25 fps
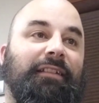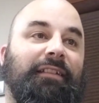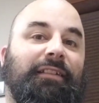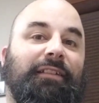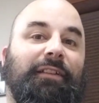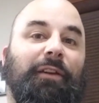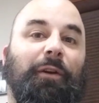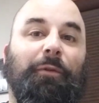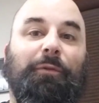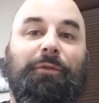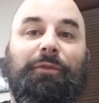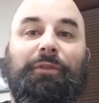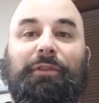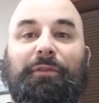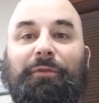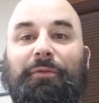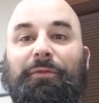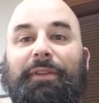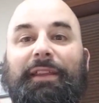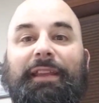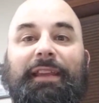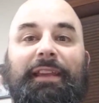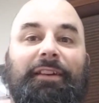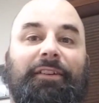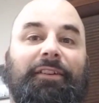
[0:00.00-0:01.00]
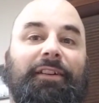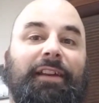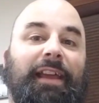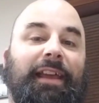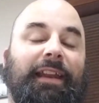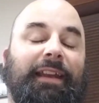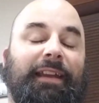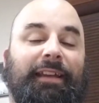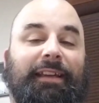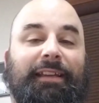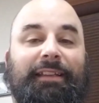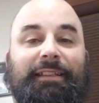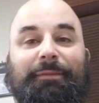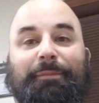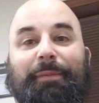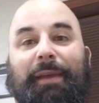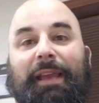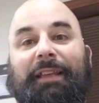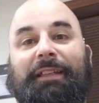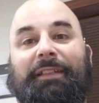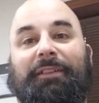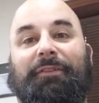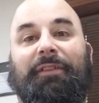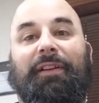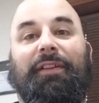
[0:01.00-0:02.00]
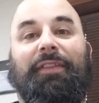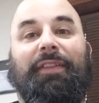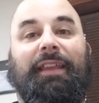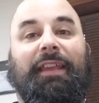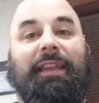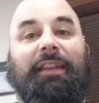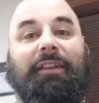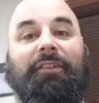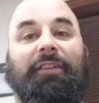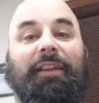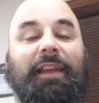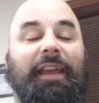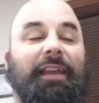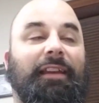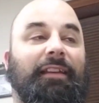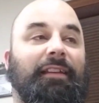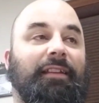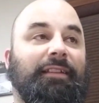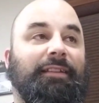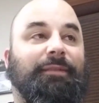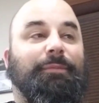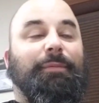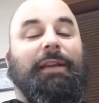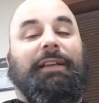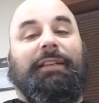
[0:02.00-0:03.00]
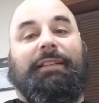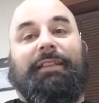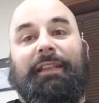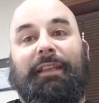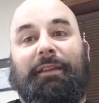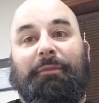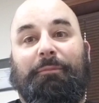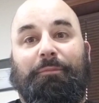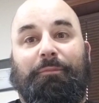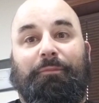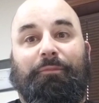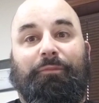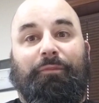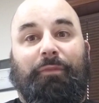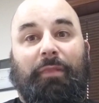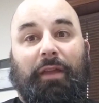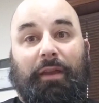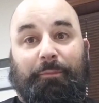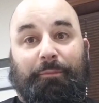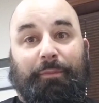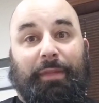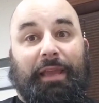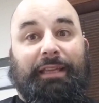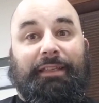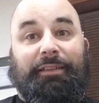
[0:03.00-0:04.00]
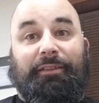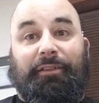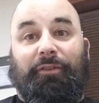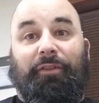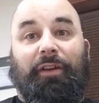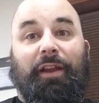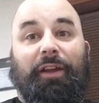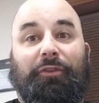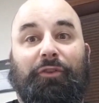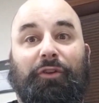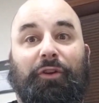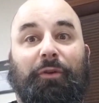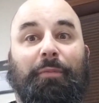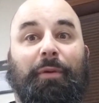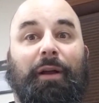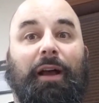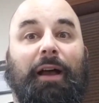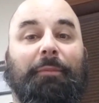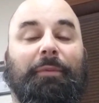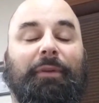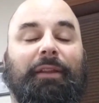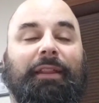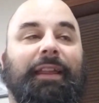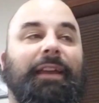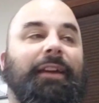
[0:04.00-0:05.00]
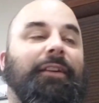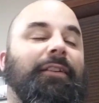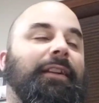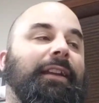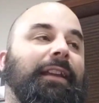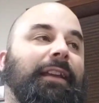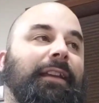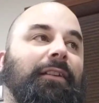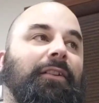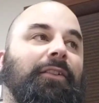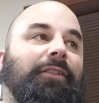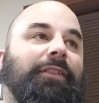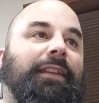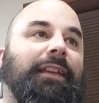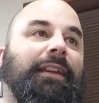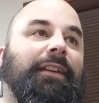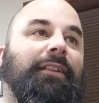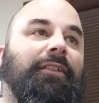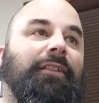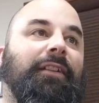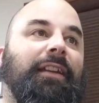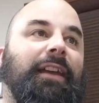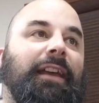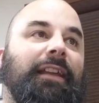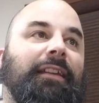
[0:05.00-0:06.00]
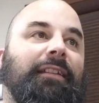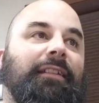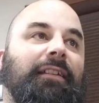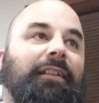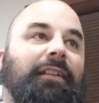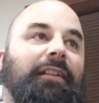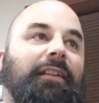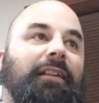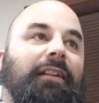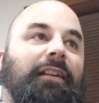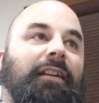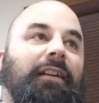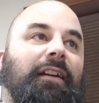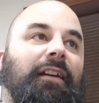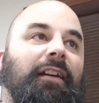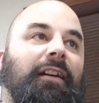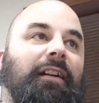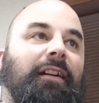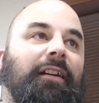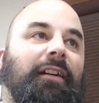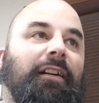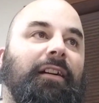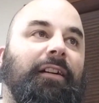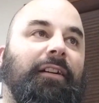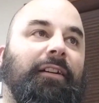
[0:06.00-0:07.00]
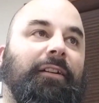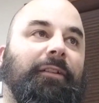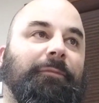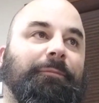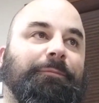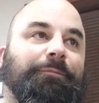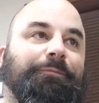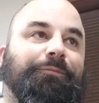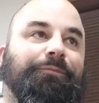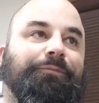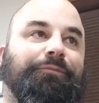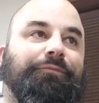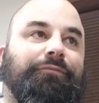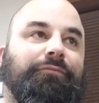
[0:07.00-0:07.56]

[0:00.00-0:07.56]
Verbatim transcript: goes through the internet and is based around the internet, especially based around your popularity on the internet. Um,